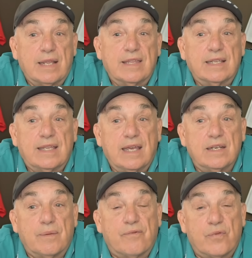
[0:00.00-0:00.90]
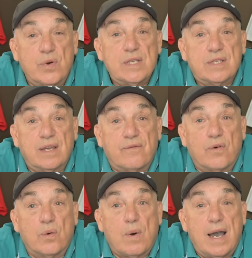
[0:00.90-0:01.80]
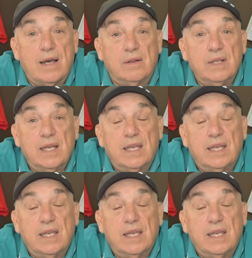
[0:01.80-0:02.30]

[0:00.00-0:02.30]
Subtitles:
I think they end up freezing it for a while,